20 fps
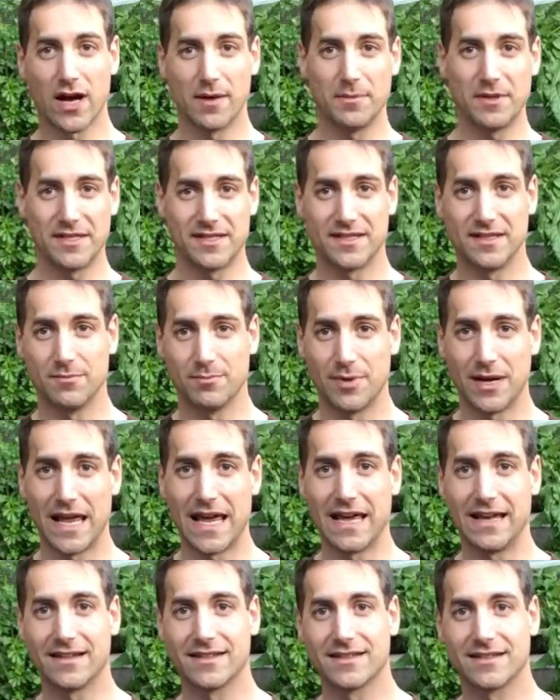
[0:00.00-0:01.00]
habits in
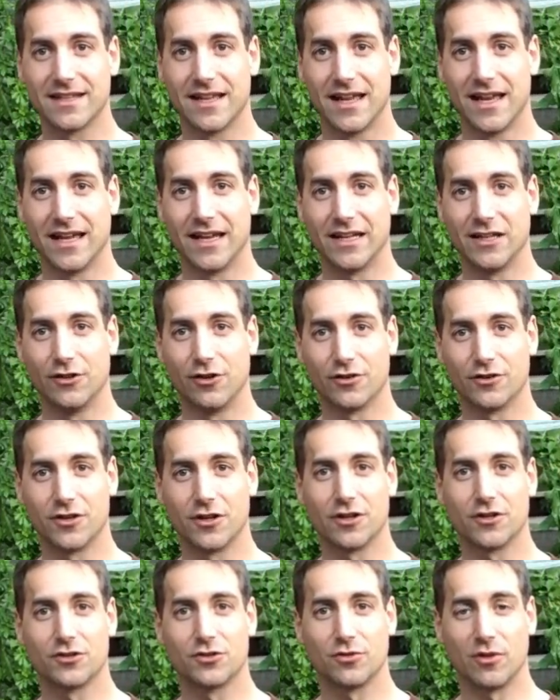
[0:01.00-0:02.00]
place in
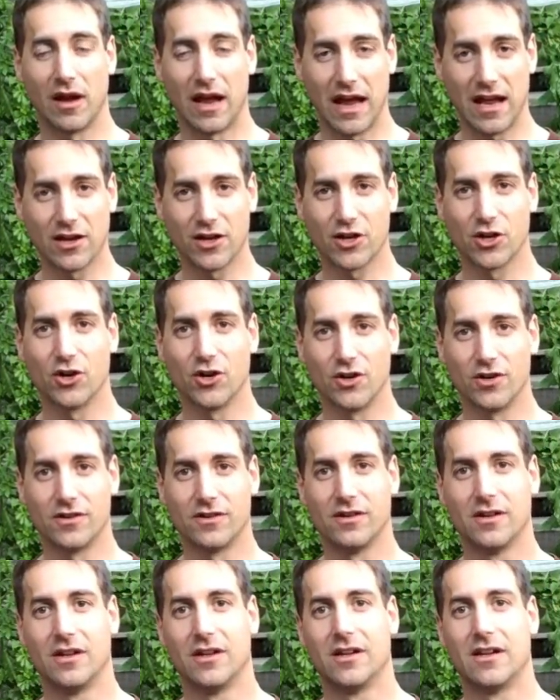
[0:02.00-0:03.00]
order to anchor